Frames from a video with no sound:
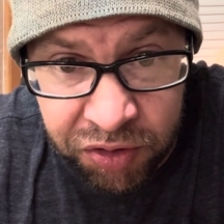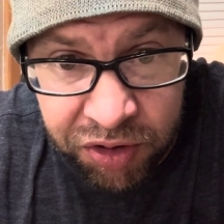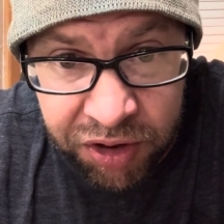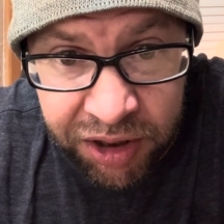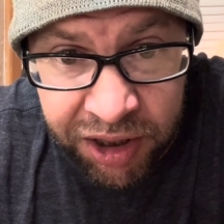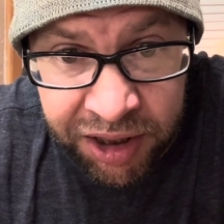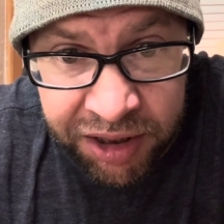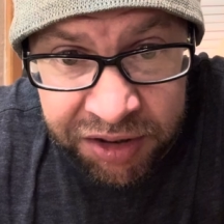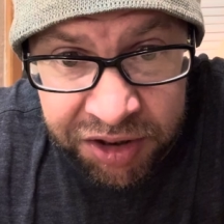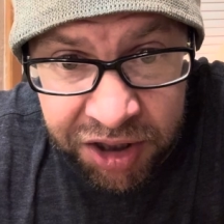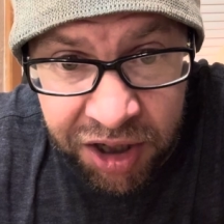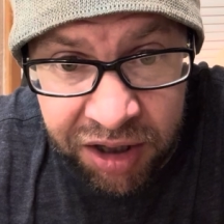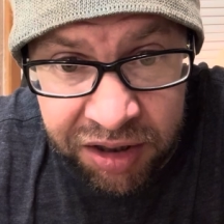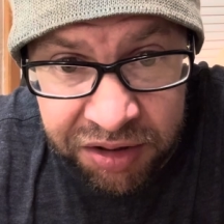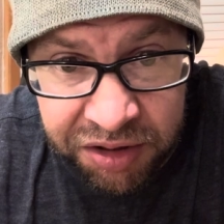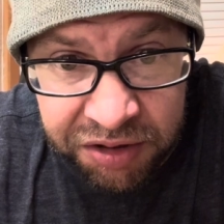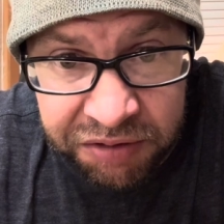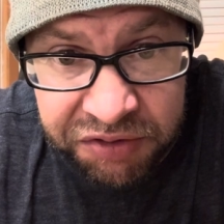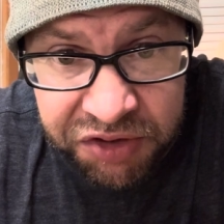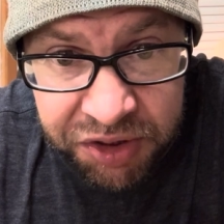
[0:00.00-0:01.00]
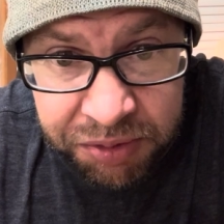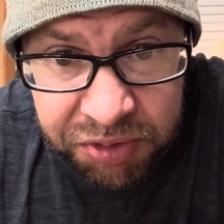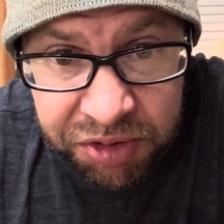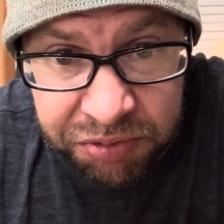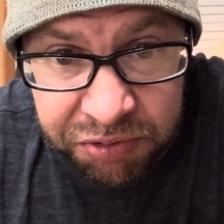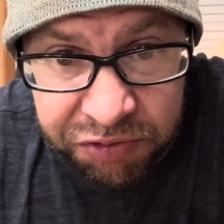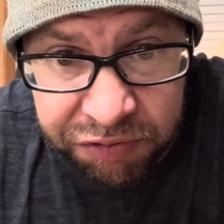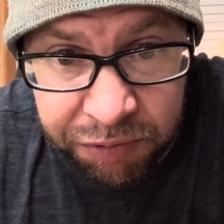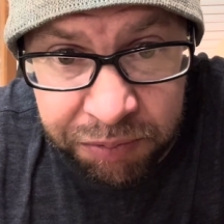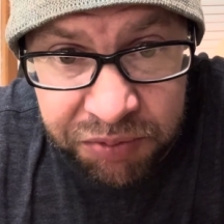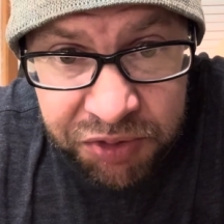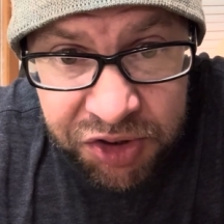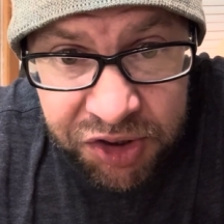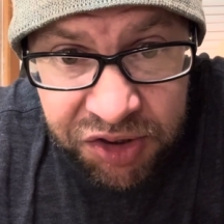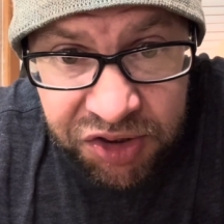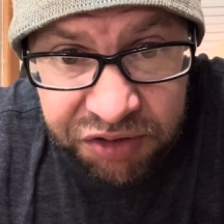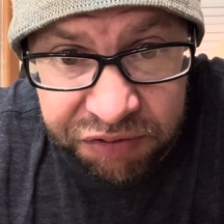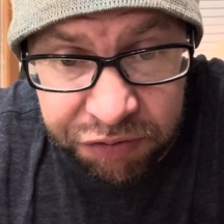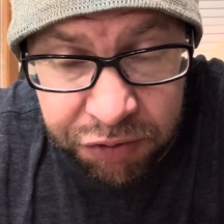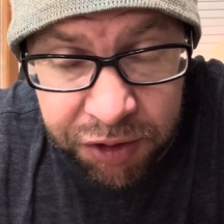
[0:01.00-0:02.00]
and cognitive symptoms from
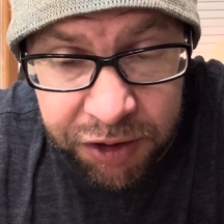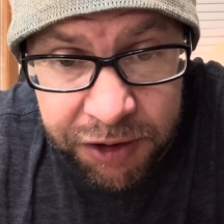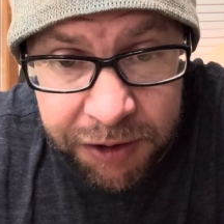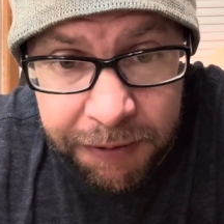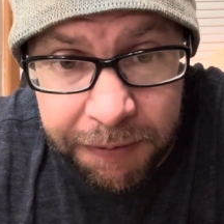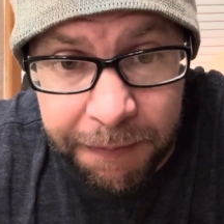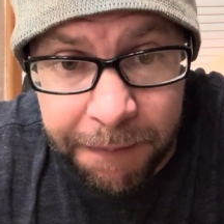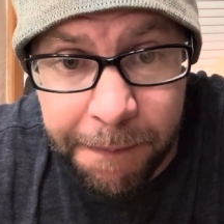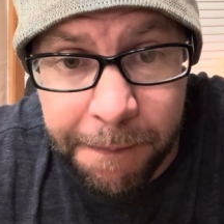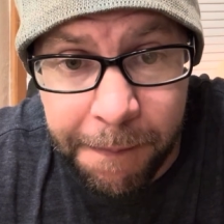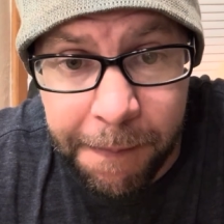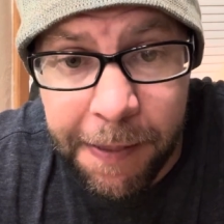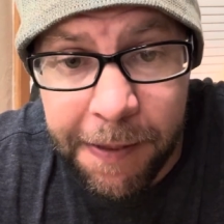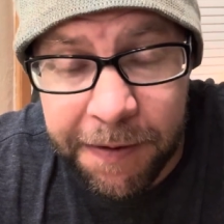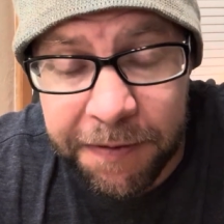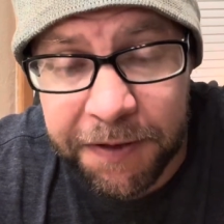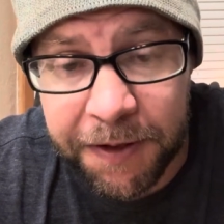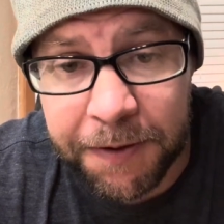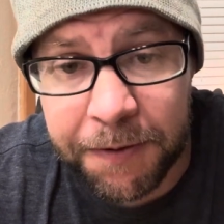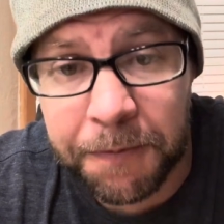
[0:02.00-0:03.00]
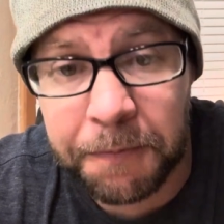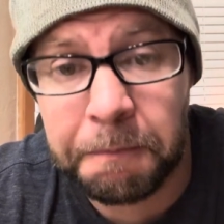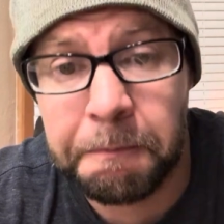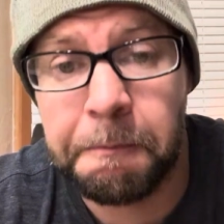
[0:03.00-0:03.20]
schizophrenia. Thank you.